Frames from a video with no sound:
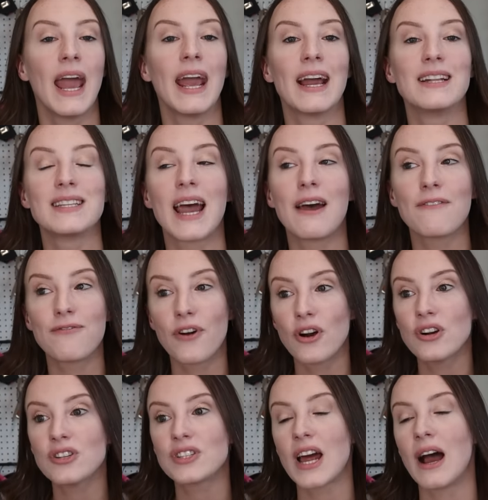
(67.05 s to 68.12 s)
And at
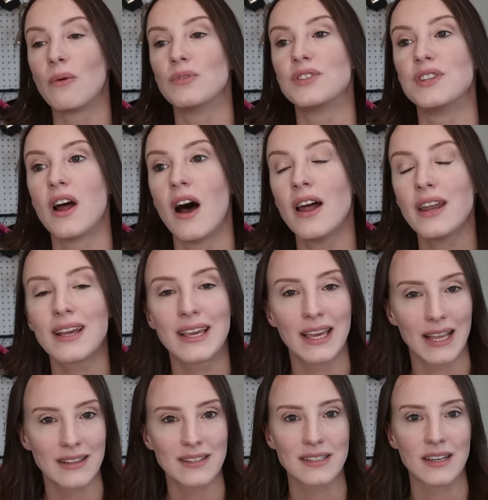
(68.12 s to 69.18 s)
first, I was not
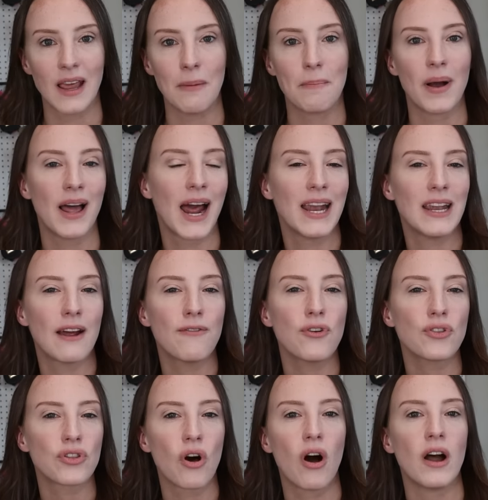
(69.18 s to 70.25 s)
against it, but I
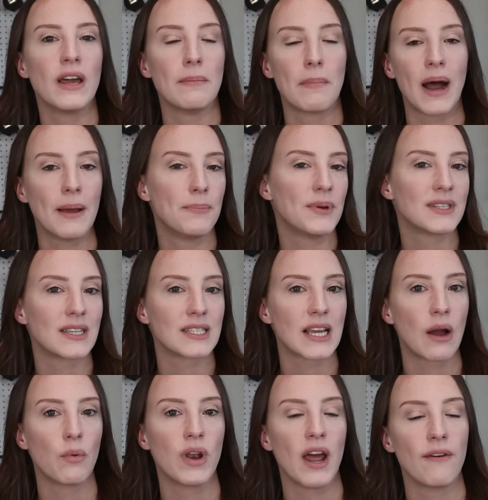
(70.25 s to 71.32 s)
never thought in my business
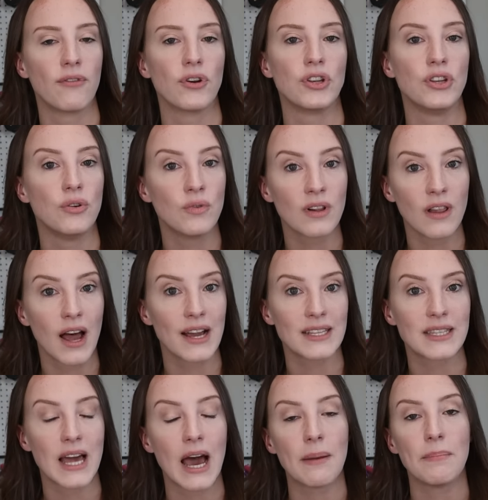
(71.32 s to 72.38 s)
I would ever
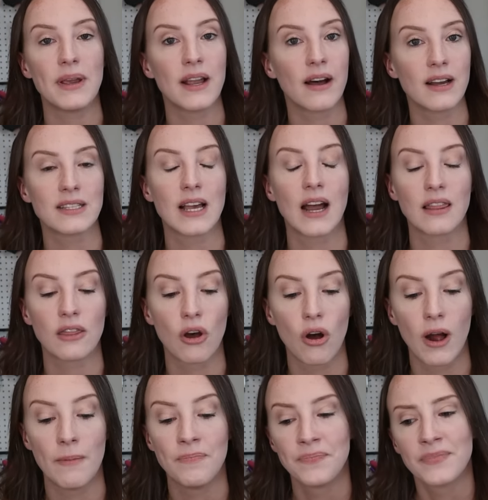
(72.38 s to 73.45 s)
utilize that, because I
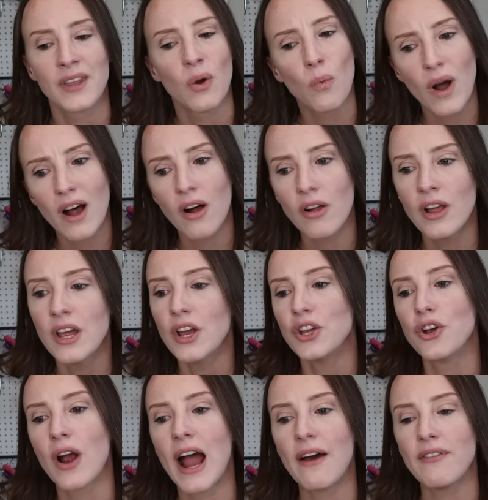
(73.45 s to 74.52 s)
thought, well,
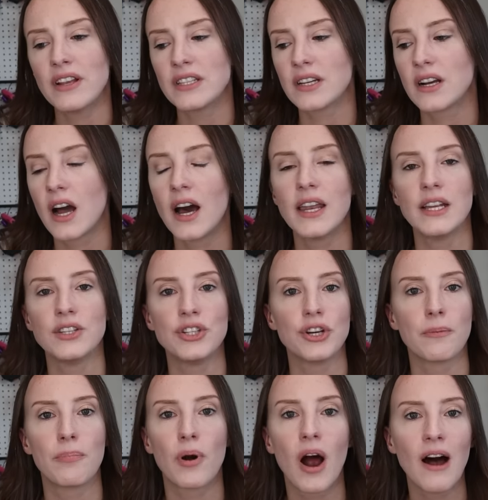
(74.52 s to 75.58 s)
you're having to cut into
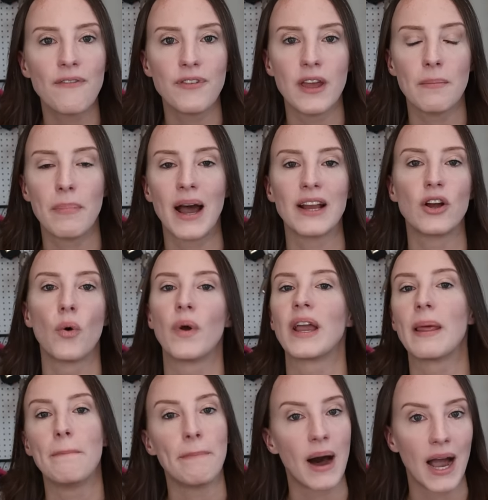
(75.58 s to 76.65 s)
your profit by
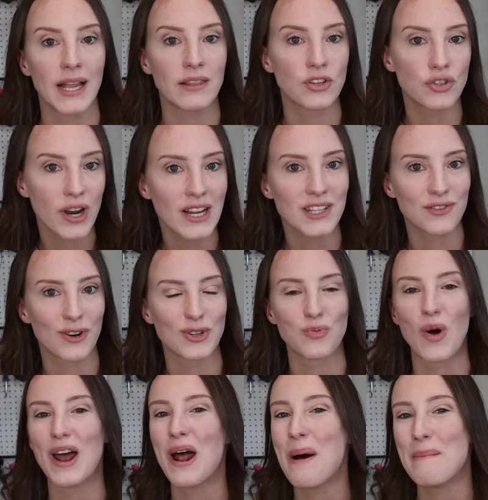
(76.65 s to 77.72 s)
going and buying the transfers.
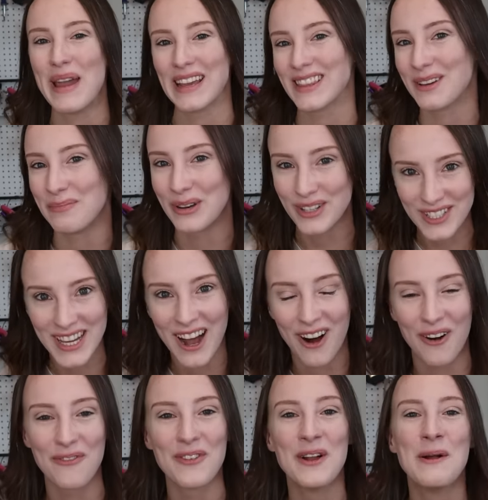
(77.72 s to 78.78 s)
Why not make them
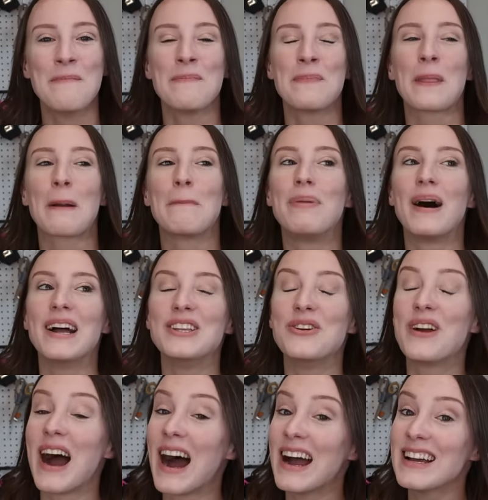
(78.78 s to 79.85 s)
yourself? But
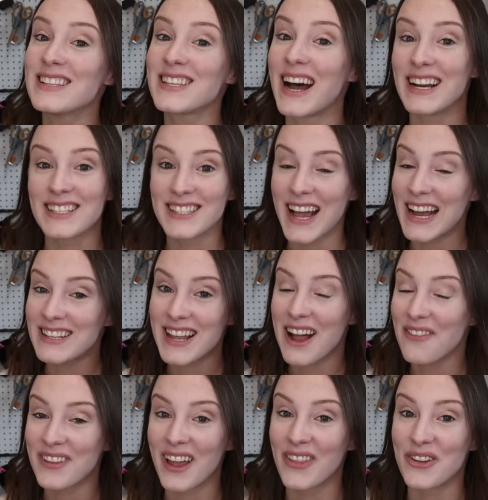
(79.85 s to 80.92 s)
you guys, I sat
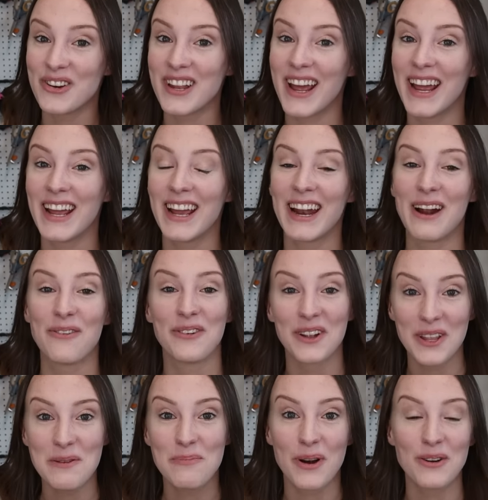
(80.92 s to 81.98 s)
down the other day and I
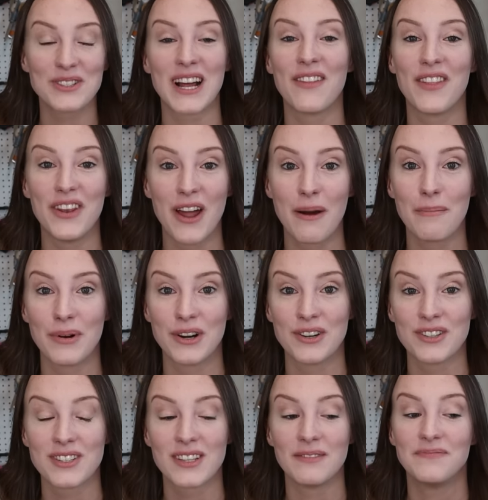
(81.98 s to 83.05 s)
really broke down the
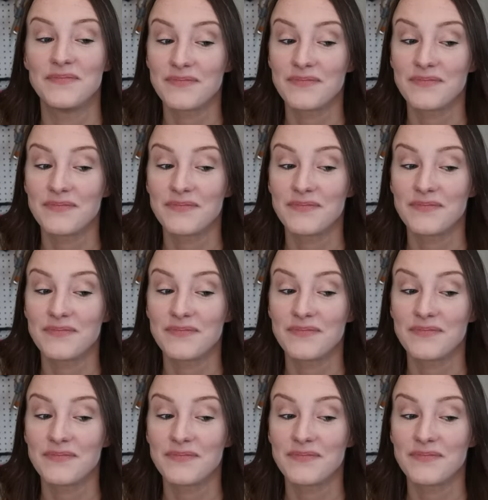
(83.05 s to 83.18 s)
numbers.